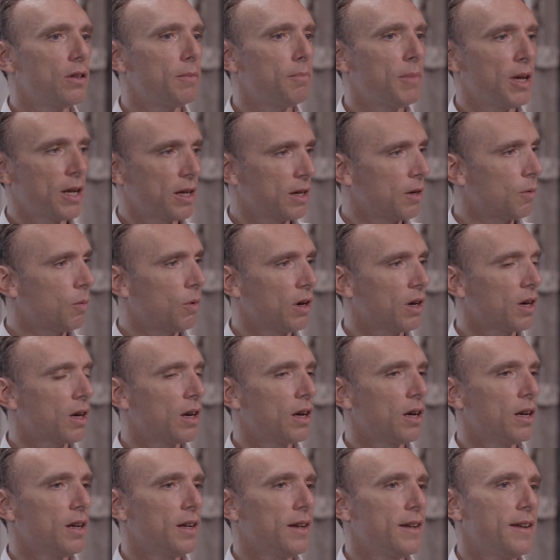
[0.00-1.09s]
making it work,
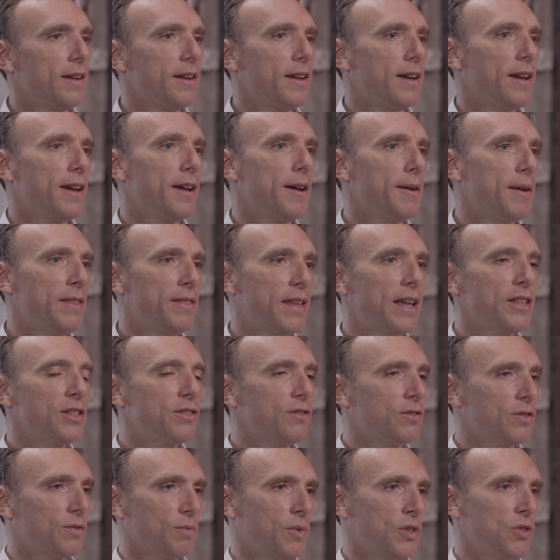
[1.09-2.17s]
and
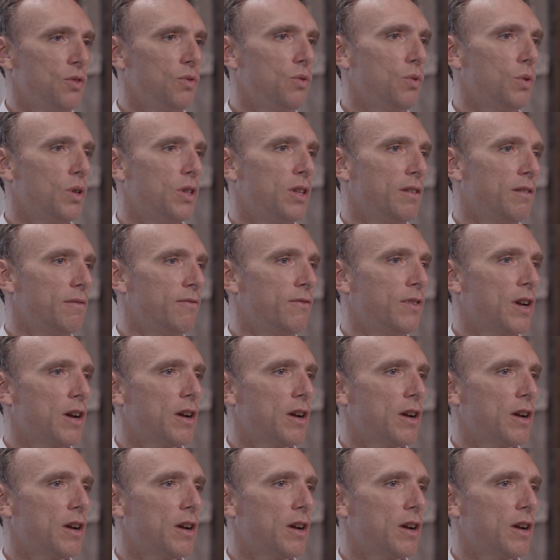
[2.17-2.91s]
that's what you do at the